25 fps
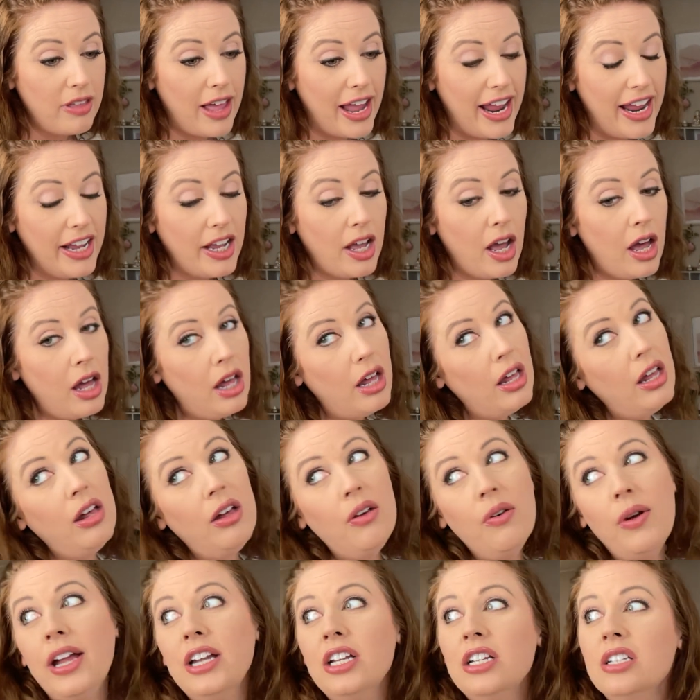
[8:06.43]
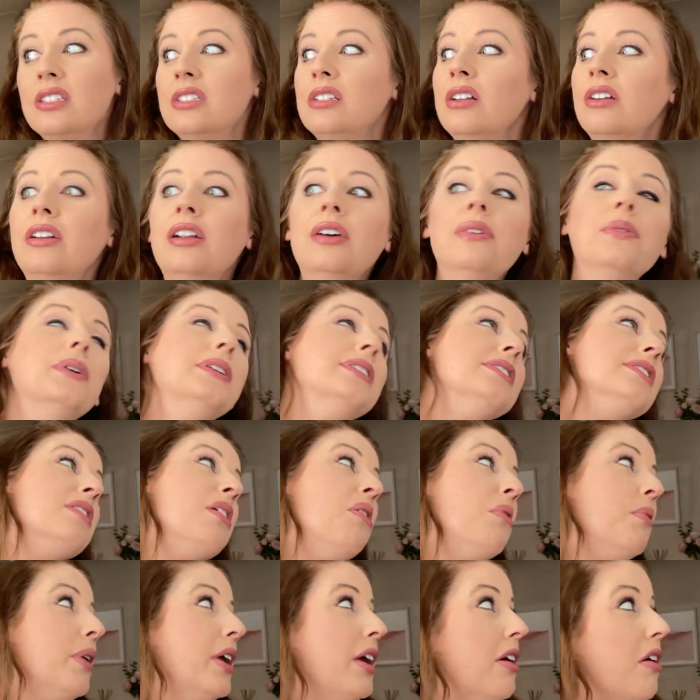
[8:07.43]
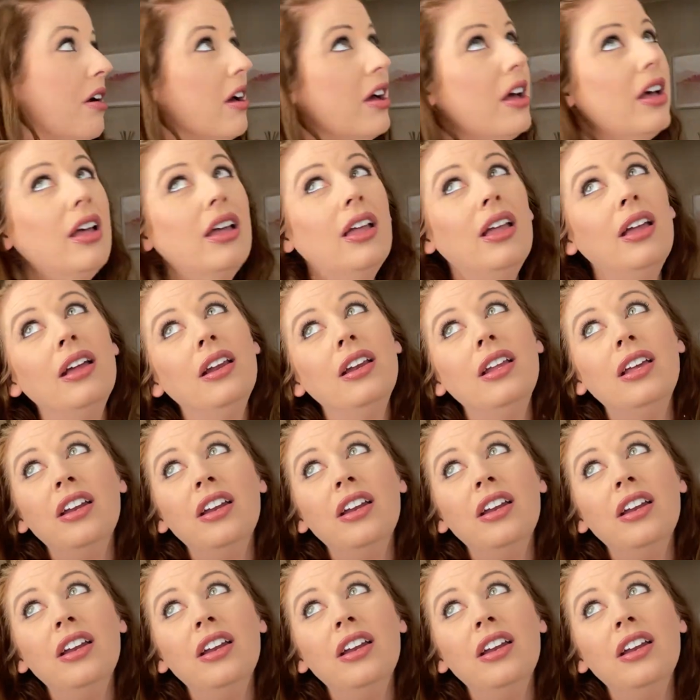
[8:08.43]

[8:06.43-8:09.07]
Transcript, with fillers: Like, oh, I just don't know what's going on,